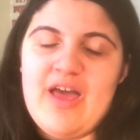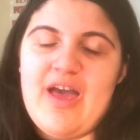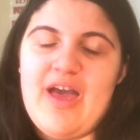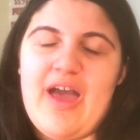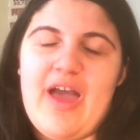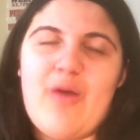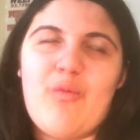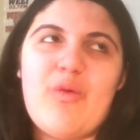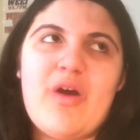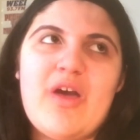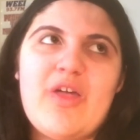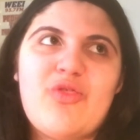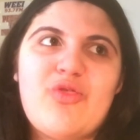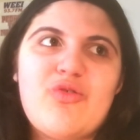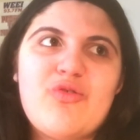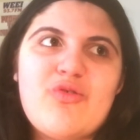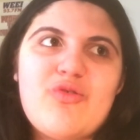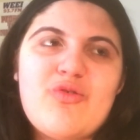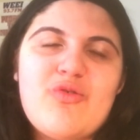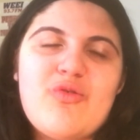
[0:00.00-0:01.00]
I went
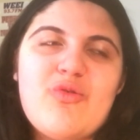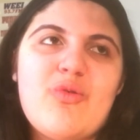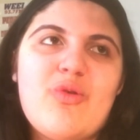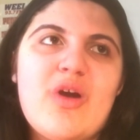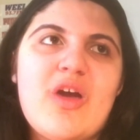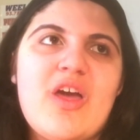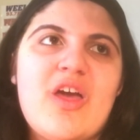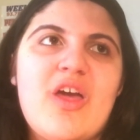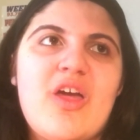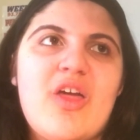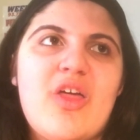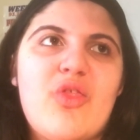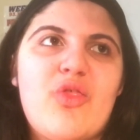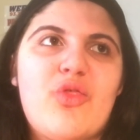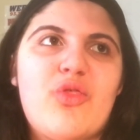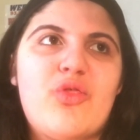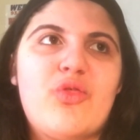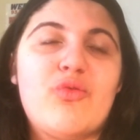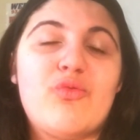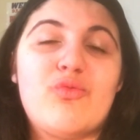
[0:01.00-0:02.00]
through
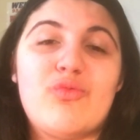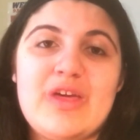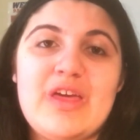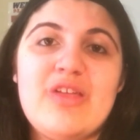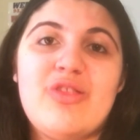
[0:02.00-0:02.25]
3